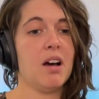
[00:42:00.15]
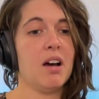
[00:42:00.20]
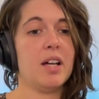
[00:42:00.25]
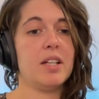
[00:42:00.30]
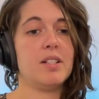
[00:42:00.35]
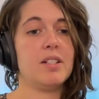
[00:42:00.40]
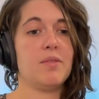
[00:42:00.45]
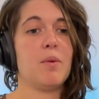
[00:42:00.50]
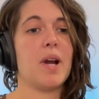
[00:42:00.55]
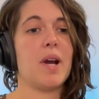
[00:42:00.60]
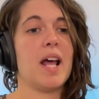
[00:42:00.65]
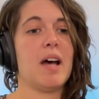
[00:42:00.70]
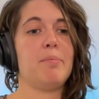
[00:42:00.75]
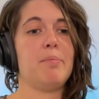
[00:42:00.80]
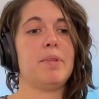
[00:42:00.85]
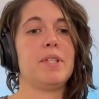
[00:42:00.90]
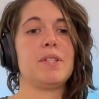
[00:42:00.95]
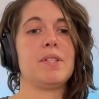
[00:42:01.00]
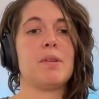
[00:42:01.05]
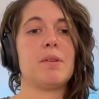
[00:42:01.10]
kind of what
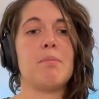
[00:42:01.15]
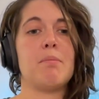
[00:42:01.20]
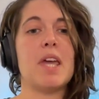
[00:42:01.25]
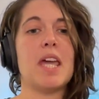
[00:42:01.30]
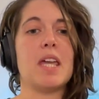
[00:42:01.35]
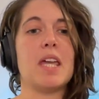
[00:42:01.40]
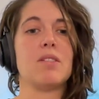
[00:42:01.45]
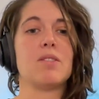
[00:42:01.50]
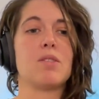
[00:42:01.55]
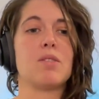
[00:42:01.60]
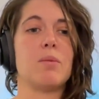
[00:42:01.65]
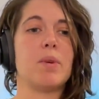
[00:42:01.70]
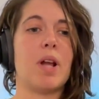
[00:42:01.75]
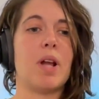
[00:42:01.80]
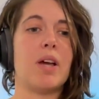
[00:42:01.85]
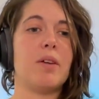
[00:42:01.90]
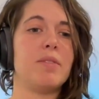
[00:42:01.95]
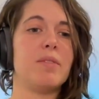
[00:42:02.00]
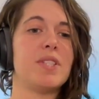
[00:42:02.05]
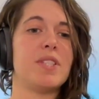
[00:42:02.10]
happened to me. So when
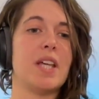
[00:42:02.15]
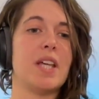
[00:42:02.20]
I was